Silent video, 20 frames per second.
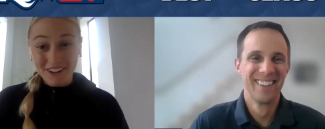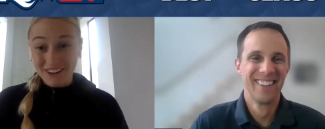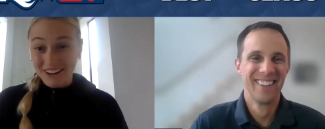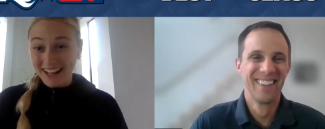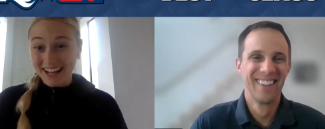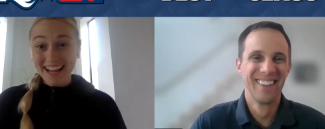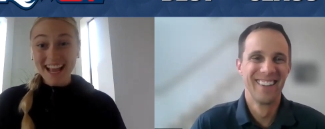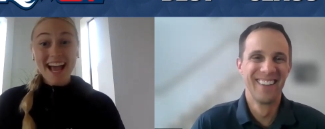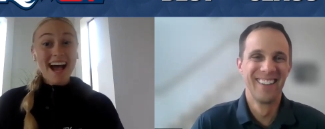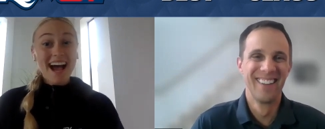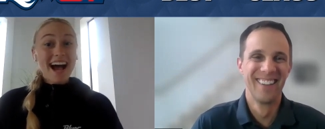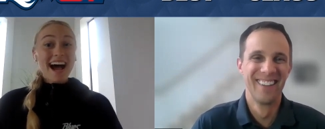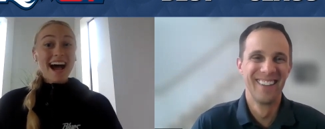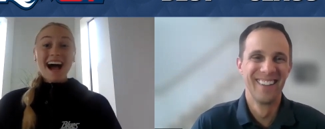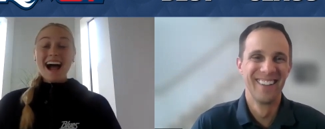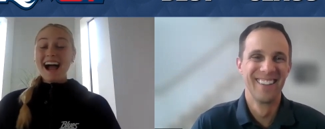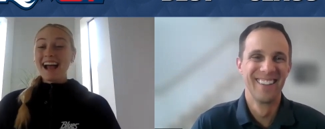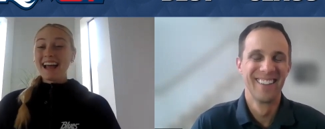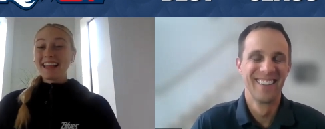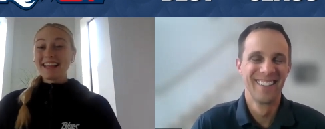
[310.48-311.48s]
Speaker 1: know. Like
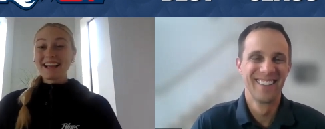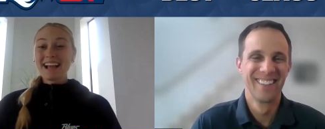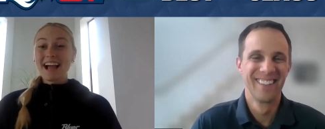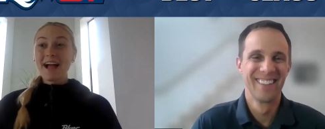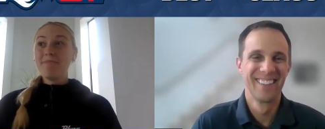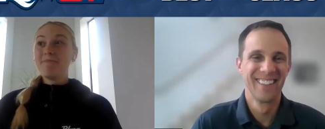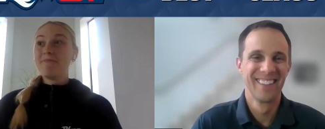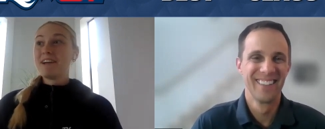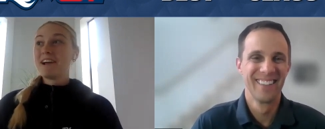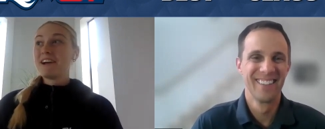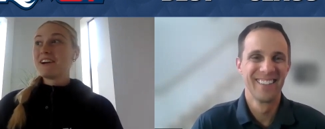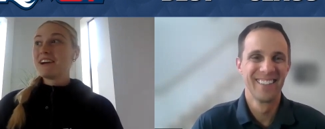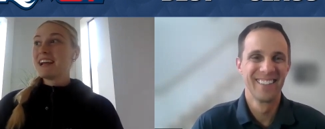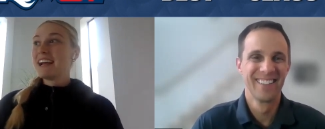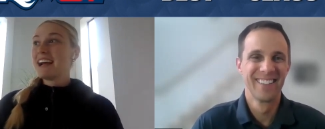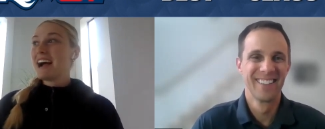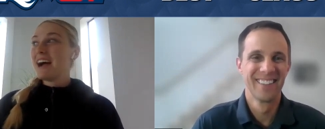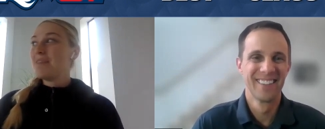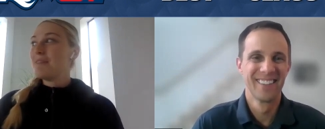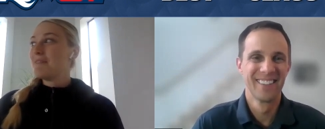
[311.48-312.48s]
I like I'm
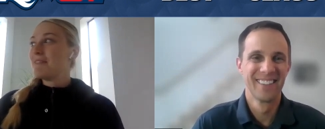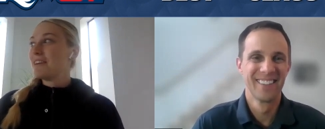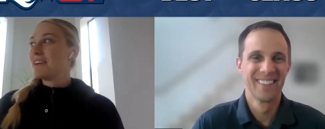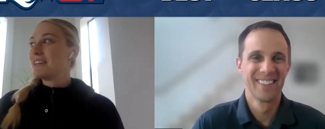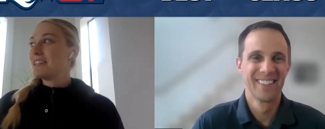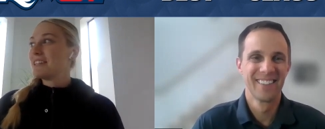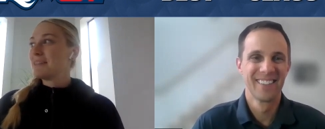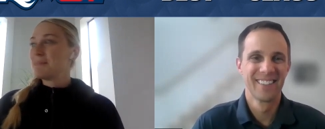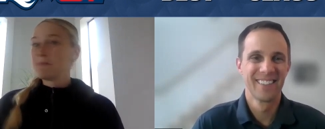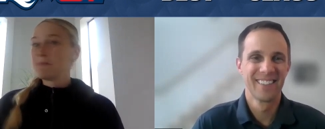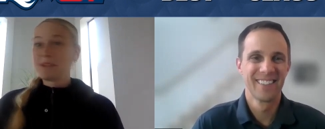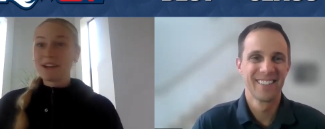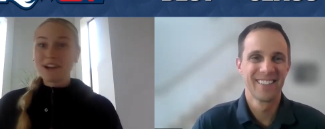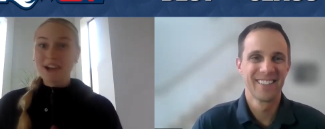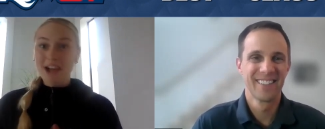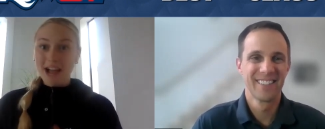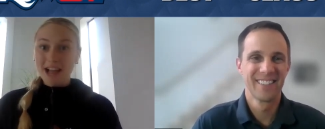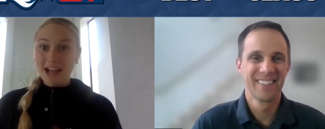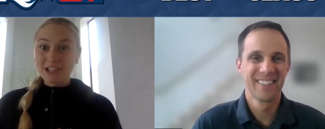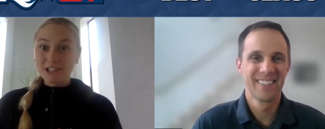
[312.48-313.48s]
very I'm a very type of
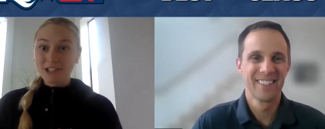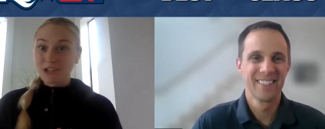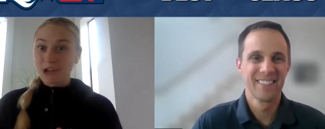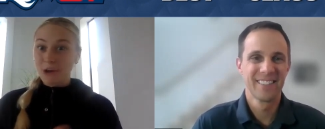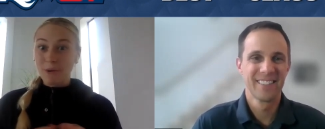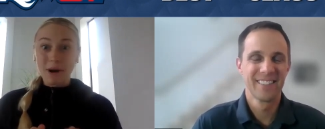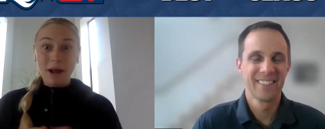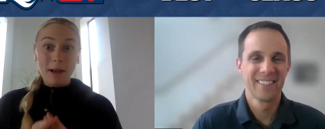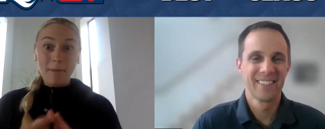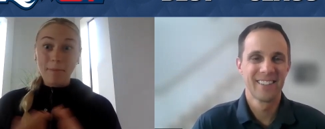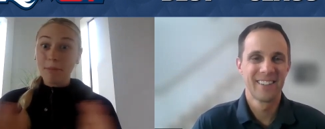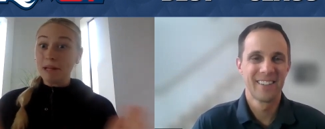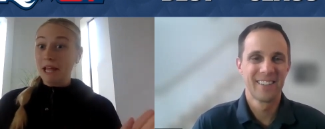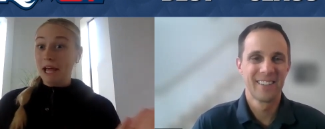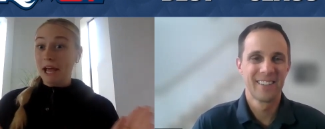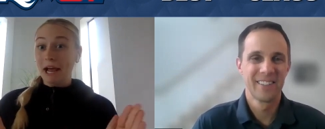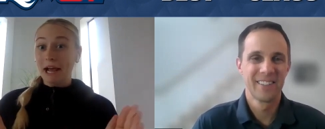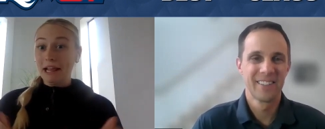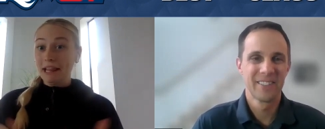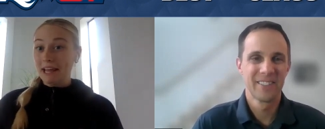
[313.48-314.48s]
player. I just go and I
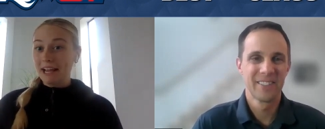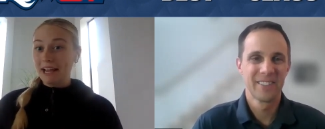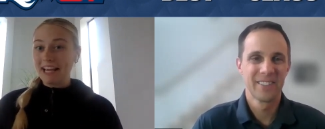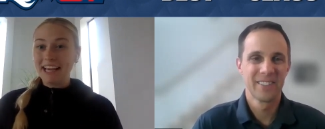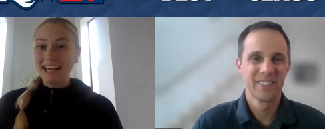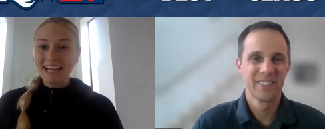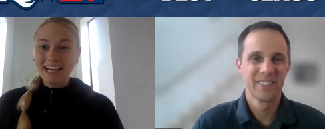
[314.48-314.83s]
play. Like